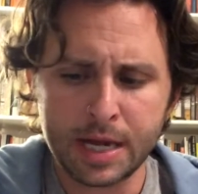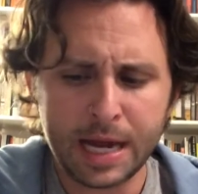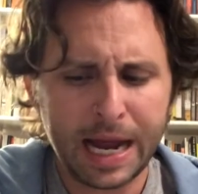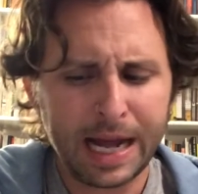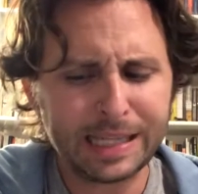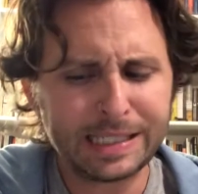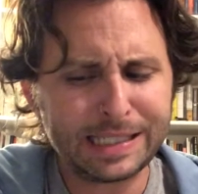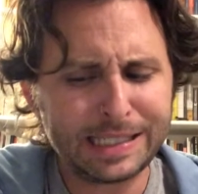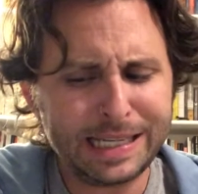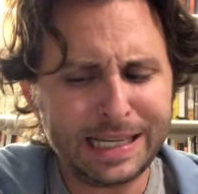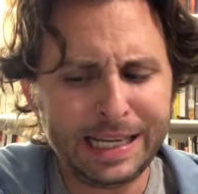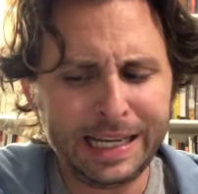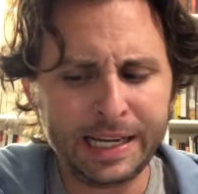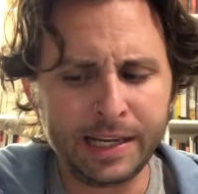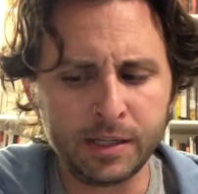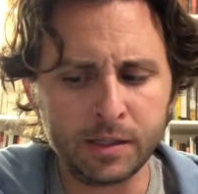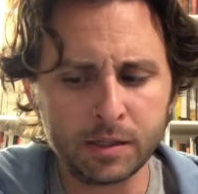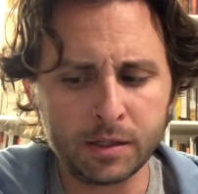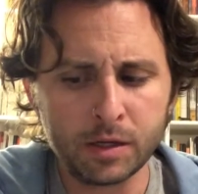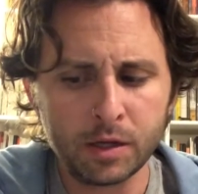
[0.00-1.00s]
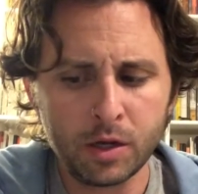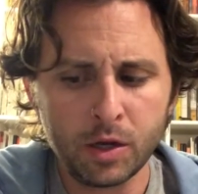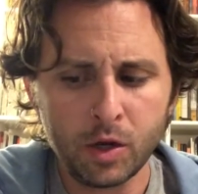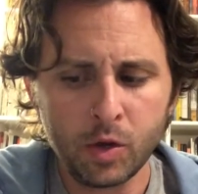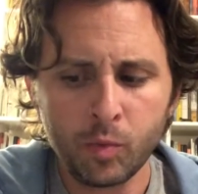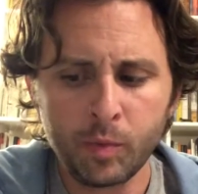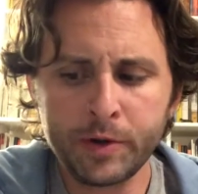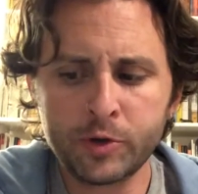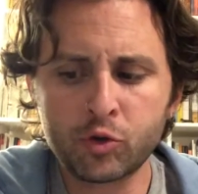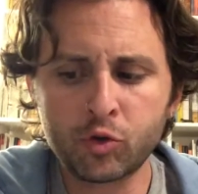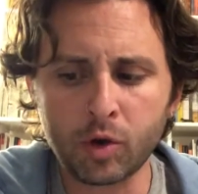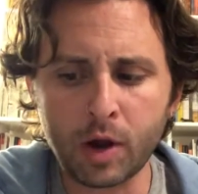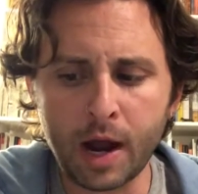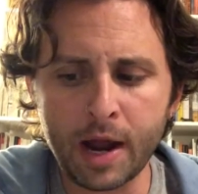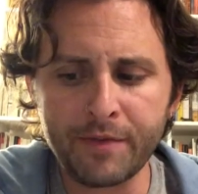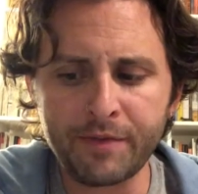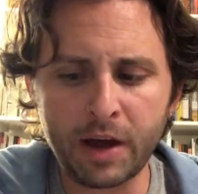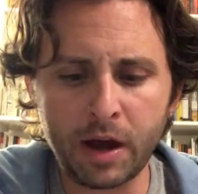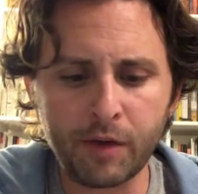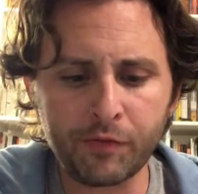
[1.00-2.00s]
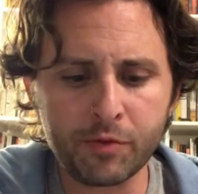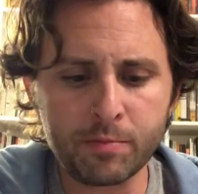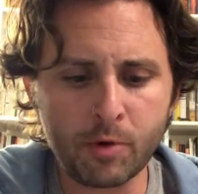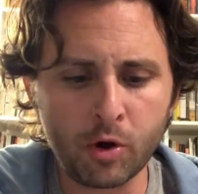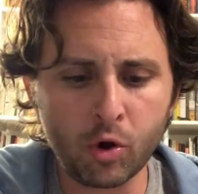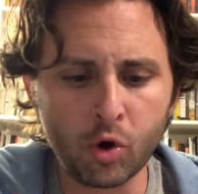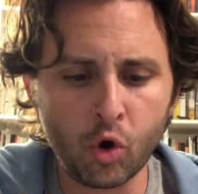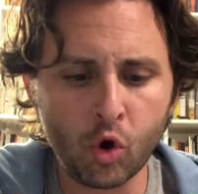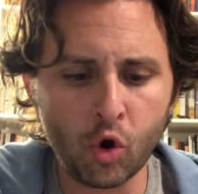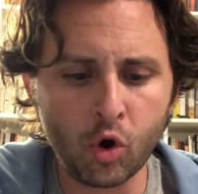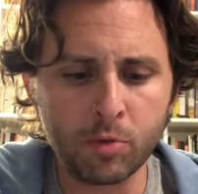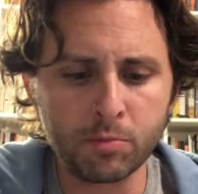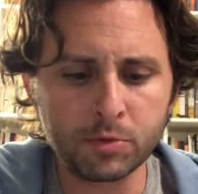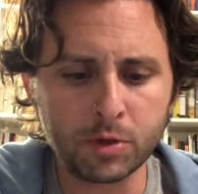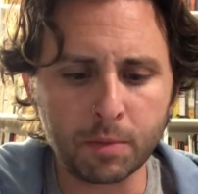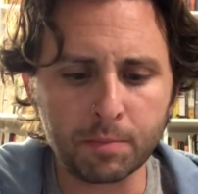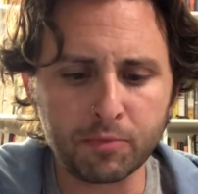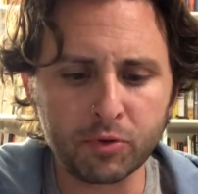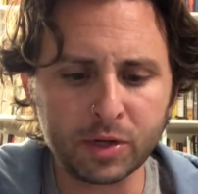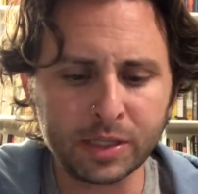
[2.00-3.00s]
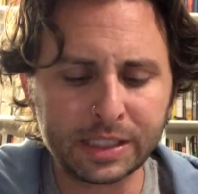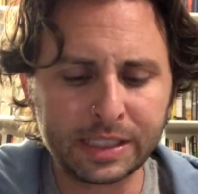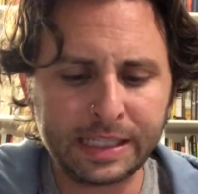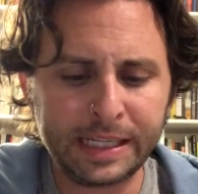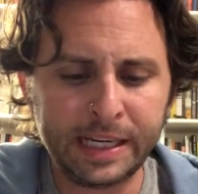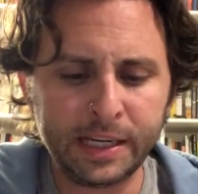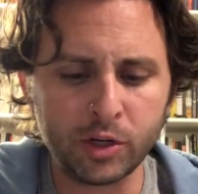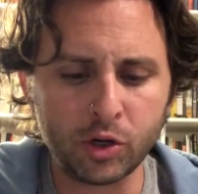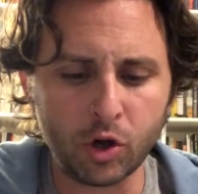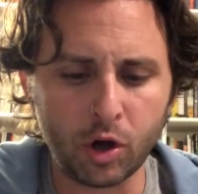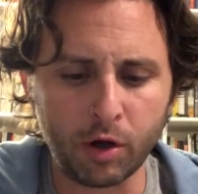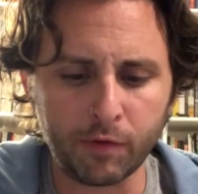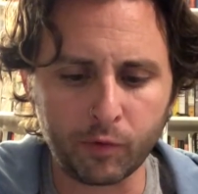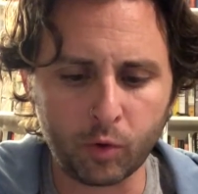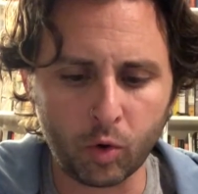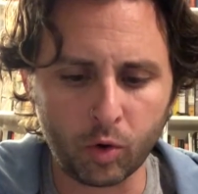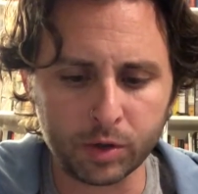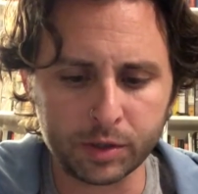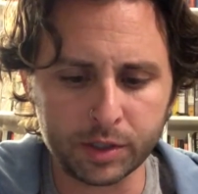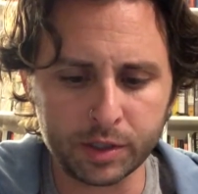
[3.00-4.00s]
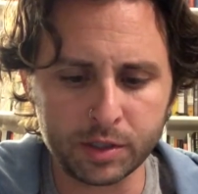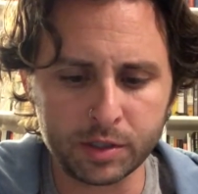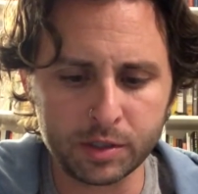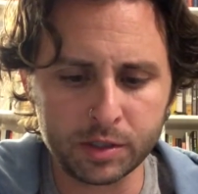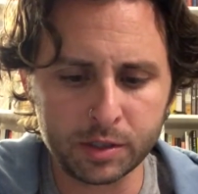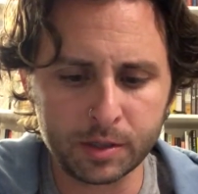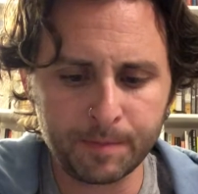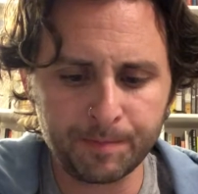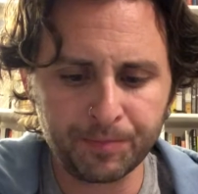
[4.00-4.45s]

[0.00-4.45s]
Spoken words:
As teens, we'd drive out from our homes on pristine golf courses,